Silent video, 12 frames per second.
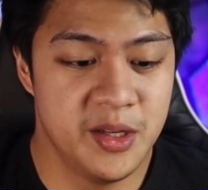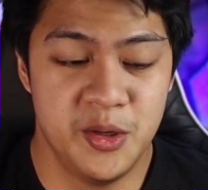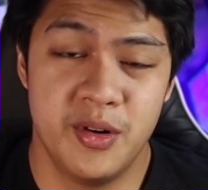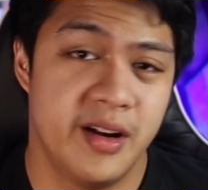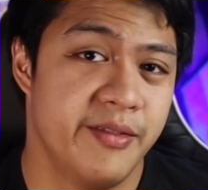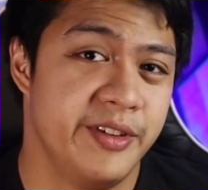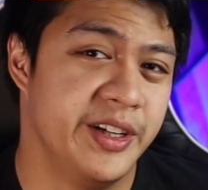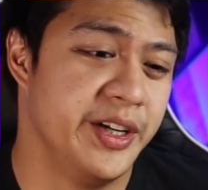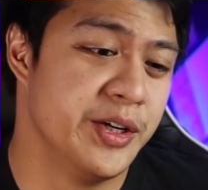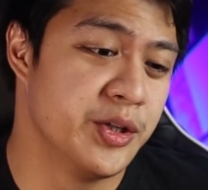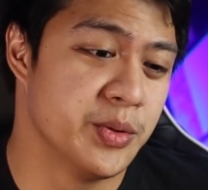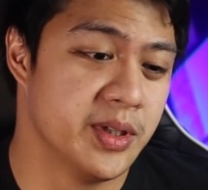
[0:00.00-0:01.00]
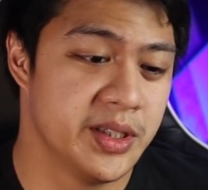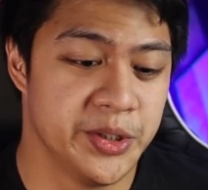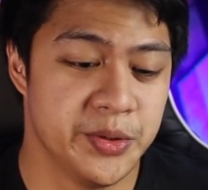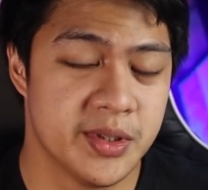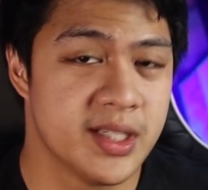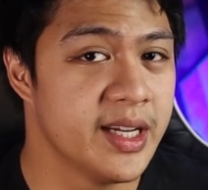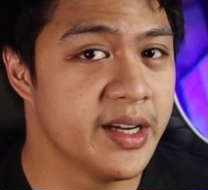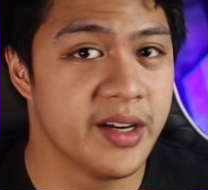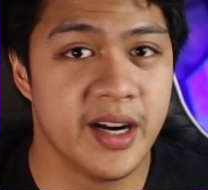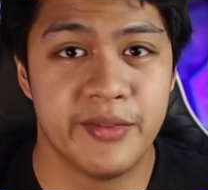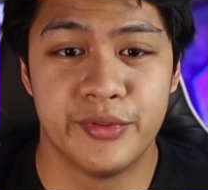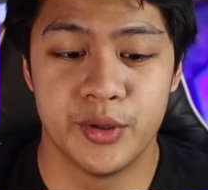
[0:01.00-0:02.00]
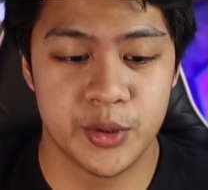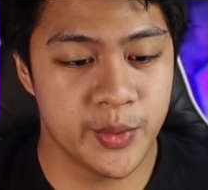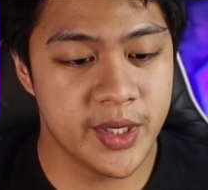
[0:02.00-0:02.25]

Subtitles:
you do have your usual shoes like your Air Force